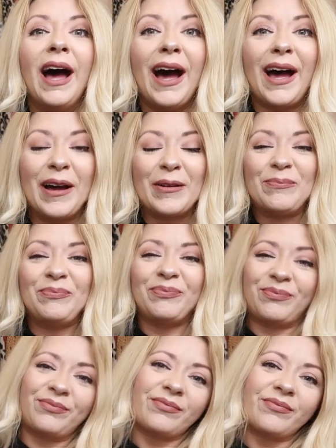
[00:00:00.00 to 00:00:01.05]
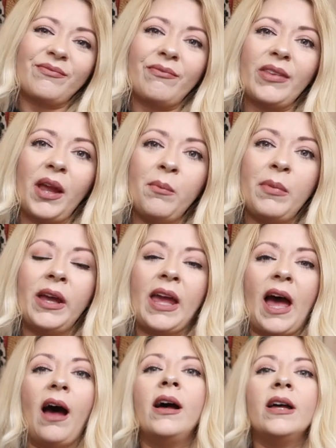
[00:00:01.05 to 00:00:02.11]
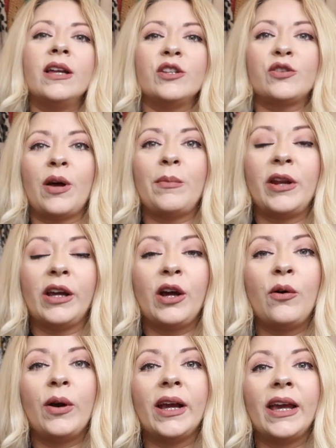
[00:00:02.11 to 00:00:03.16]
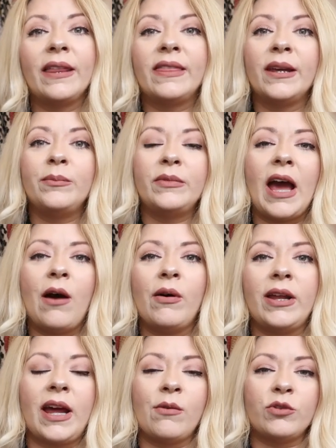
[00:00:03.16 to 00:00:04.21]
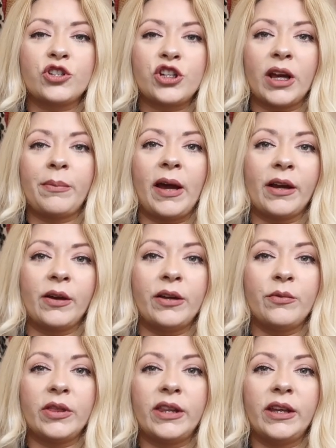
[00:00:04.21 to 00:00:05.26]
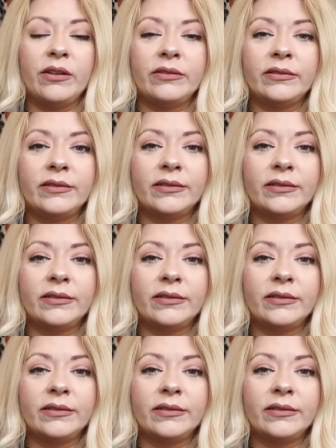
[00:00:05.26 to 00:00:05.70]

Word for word: Um, but yeah, so I'm going to go get them now and I will check back in with you.